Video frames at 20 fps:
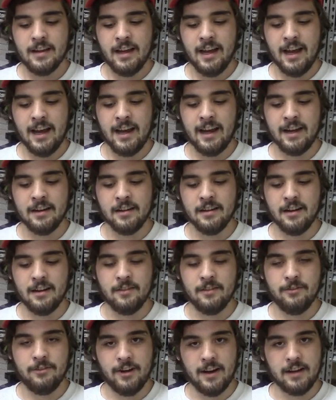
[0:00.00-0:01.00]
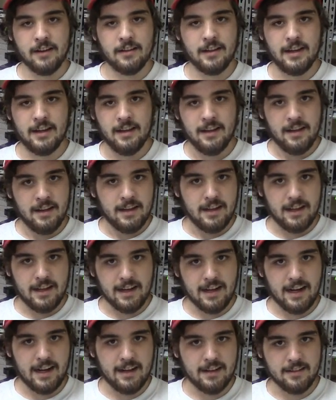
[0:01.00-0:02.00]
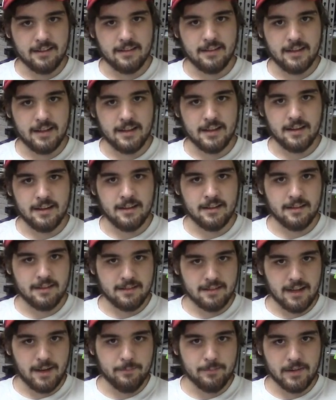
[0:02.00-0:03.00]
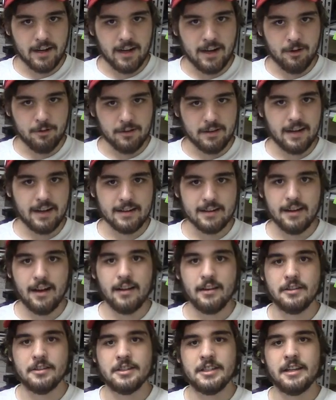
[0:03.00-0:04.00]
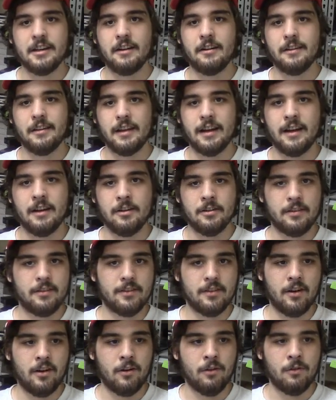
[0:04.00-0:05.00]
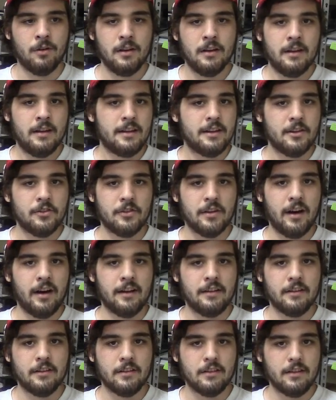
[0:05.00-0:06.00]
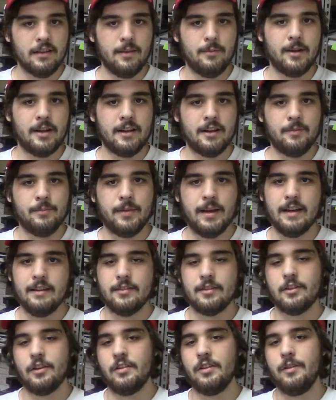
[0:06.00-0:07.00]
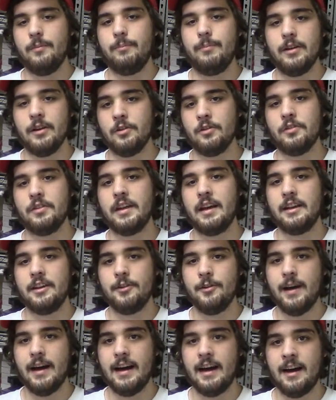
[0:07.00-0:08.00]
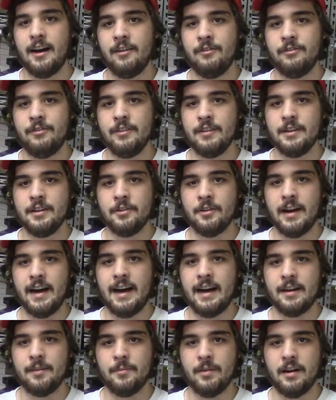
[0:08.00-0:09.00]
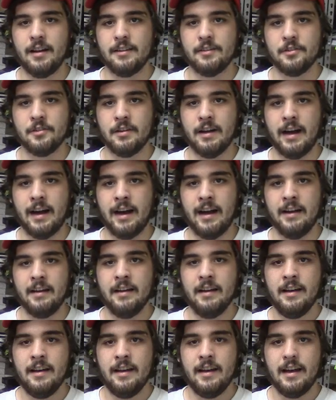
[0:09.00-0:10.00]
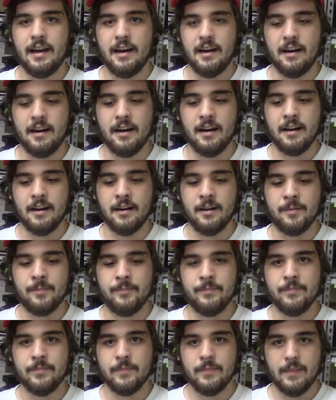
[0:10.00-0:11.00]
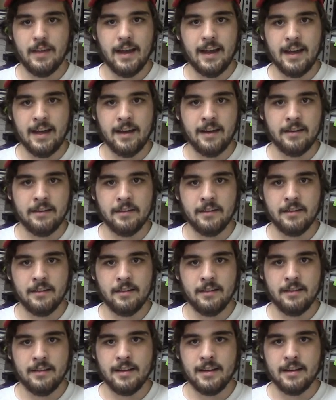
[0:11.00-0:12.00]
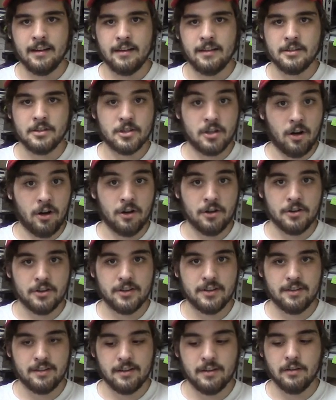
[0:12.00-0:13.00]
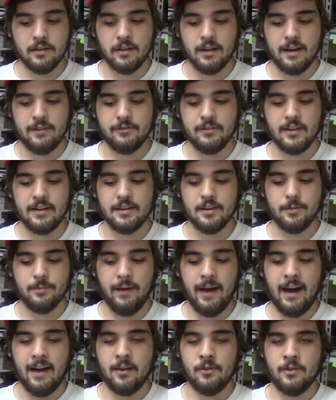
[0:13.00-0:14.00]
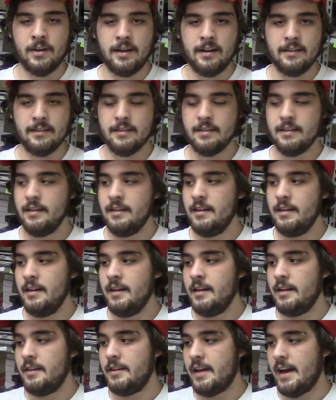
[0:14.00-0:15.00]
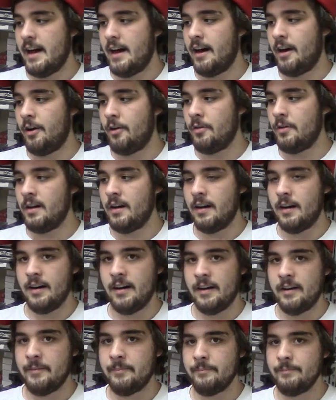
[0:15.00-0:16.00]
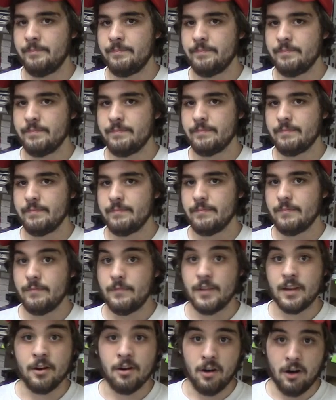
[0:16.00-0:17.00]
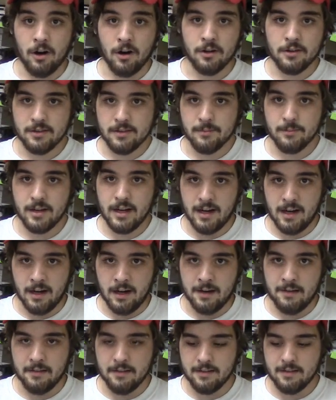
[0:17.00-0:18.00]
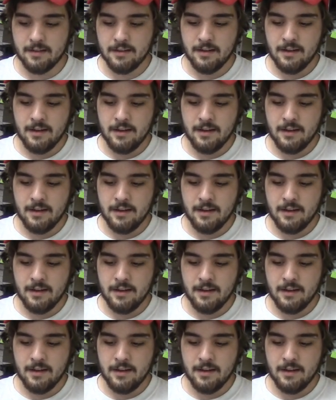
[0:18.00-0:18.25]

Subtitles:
Finally, it has the step-down technology on there, so you're not limited based on the build that you have your atomizer at, and the charge still left in your batteries. Now, there are some cons.